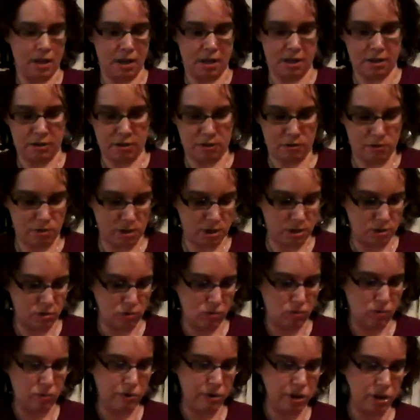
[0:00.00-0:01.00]
And there is
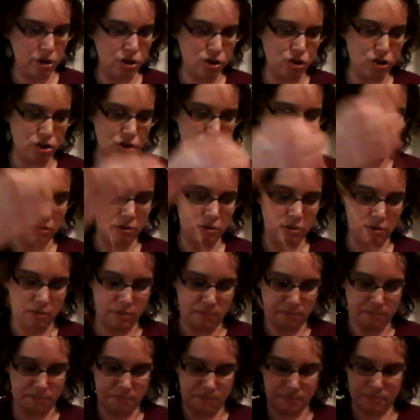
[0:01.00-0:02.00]
orange
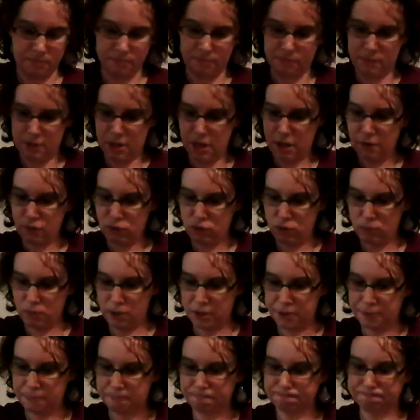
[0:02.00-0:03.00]

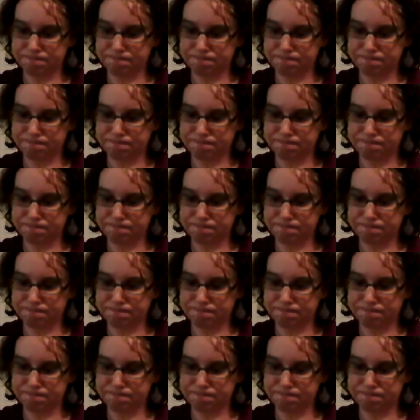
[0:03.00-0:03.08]
everywhere.